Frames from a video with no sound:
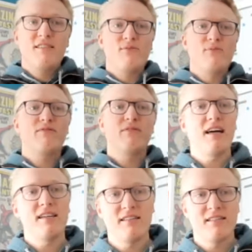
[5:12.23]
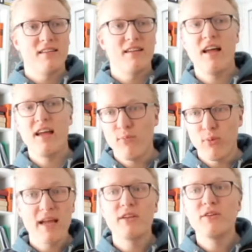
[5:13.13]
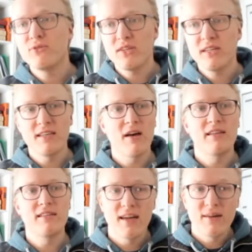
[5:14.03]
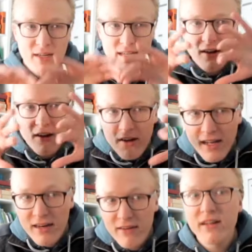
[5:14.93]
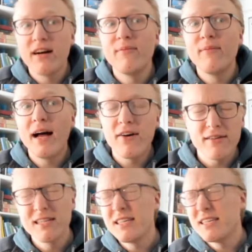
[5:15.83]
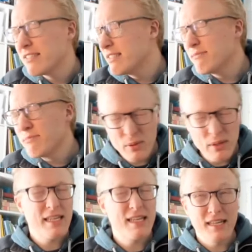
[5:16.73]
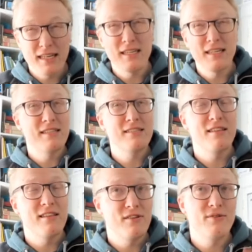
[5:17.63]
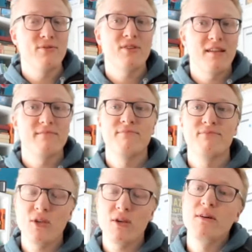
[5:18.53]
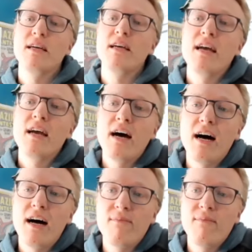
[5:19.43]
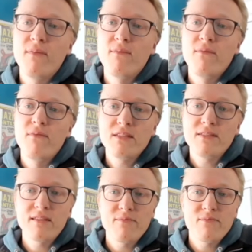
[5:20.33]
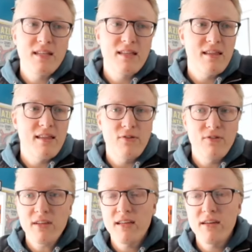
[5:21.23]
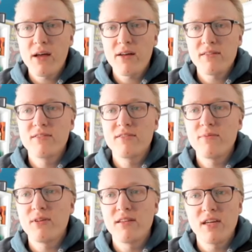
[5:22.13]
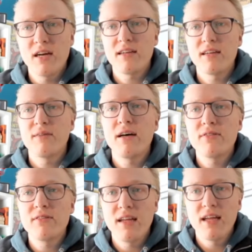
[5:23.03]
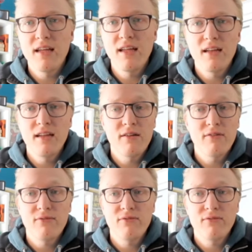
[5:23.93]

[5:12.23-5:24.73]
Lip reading: we've got a brand new city by the time we can all kind of come out blinkingly into the new sun. So this is something that they're thinking about. This is something they're talking about. And if